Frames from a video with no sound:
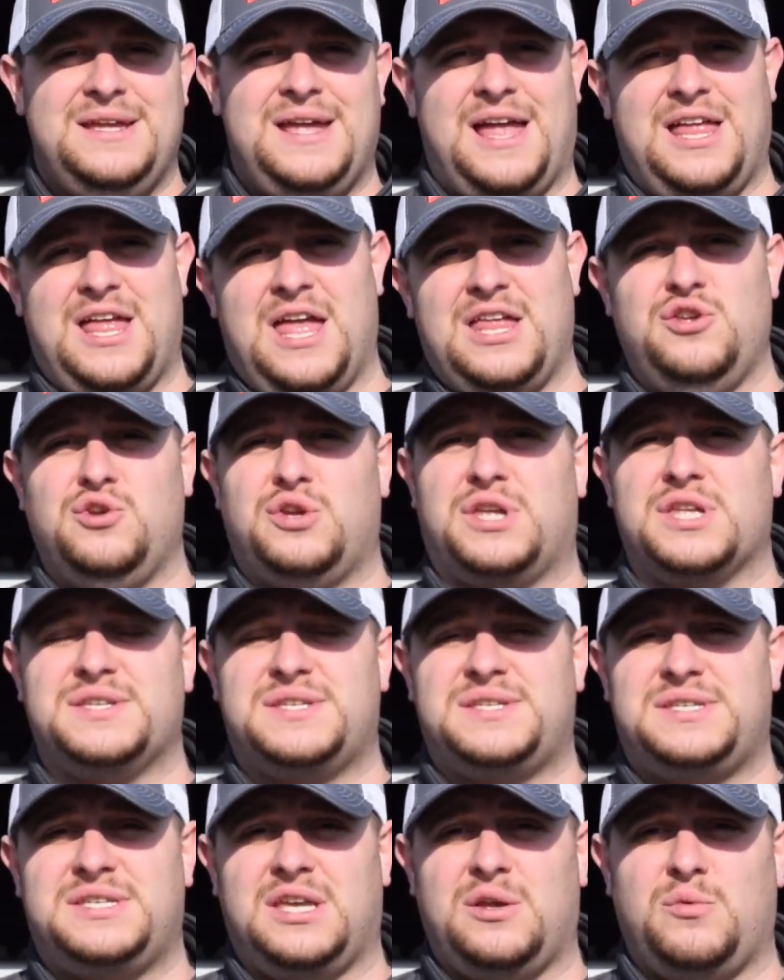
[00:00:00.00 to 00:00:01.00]
And, and you can
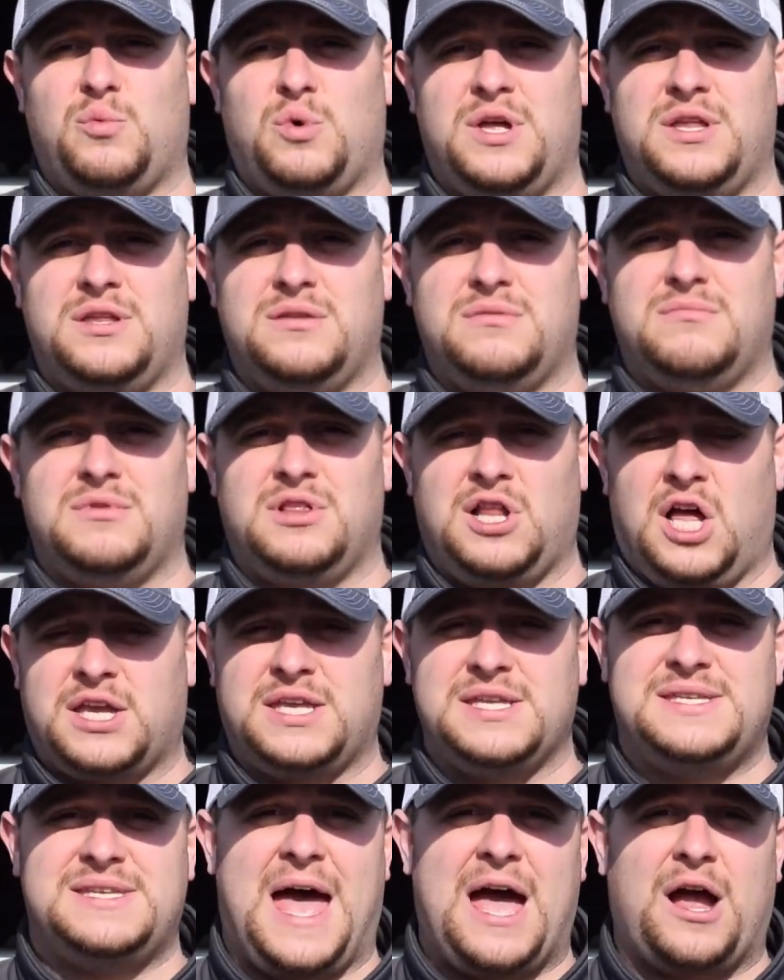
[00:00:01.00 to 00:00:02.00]
see what
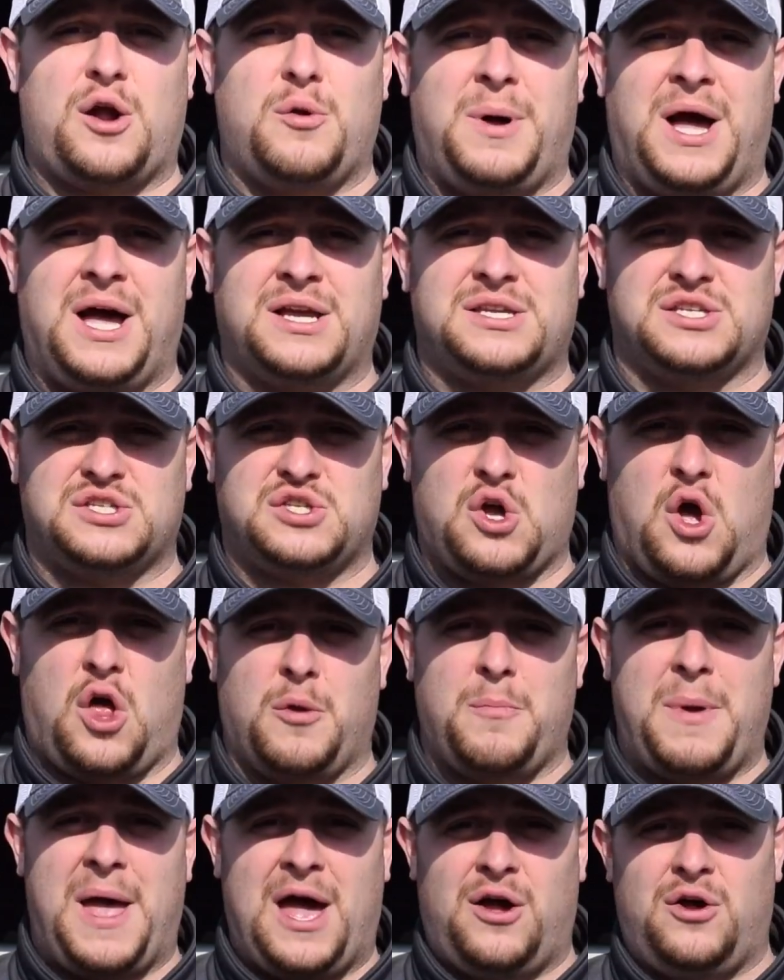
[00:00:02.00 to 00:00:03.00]
Lucky Tackle Box is
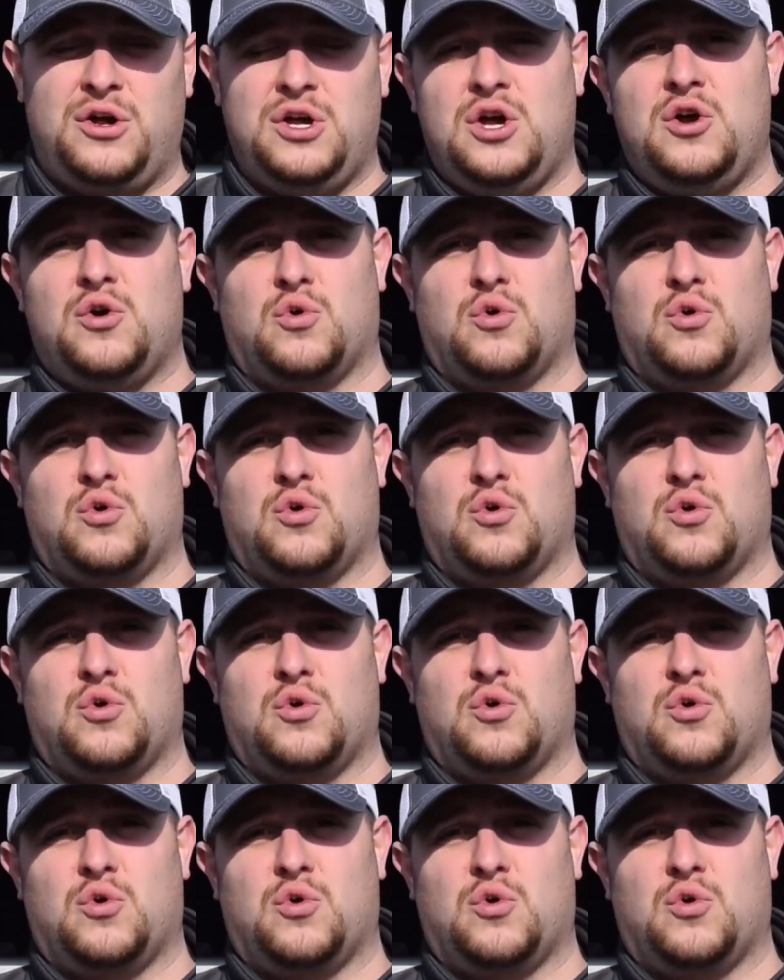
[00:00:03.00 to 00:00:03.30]
about